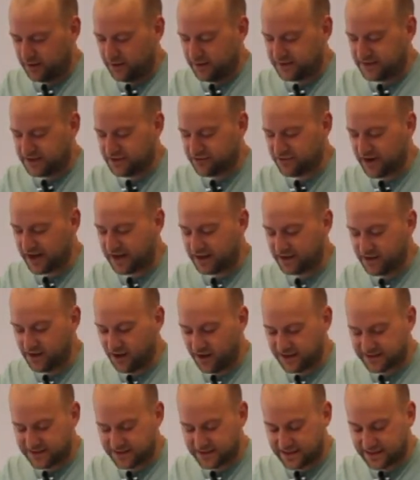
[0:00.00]
as he
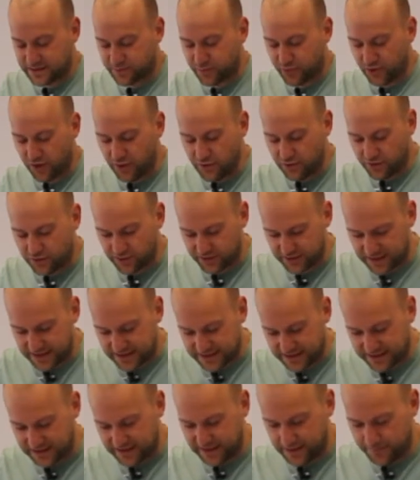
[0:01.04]
recognizes his
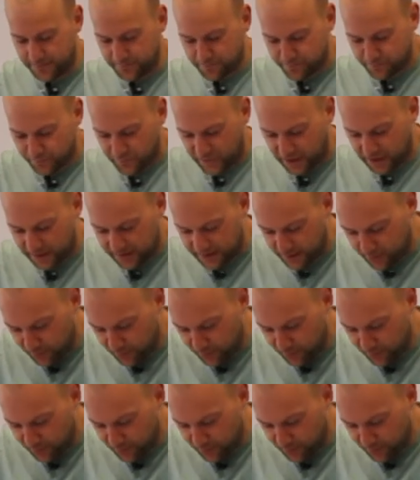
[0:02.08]
brokenness and he, and he